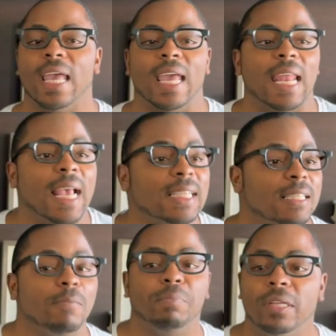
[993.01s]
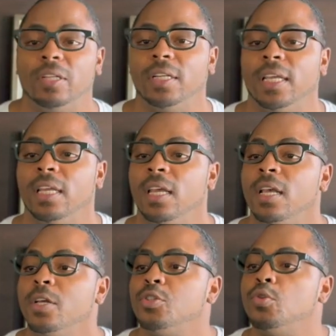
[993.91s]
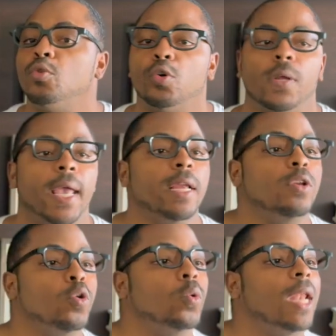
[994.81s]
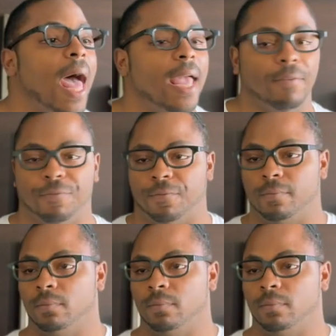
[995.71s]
it has the ability to create new life.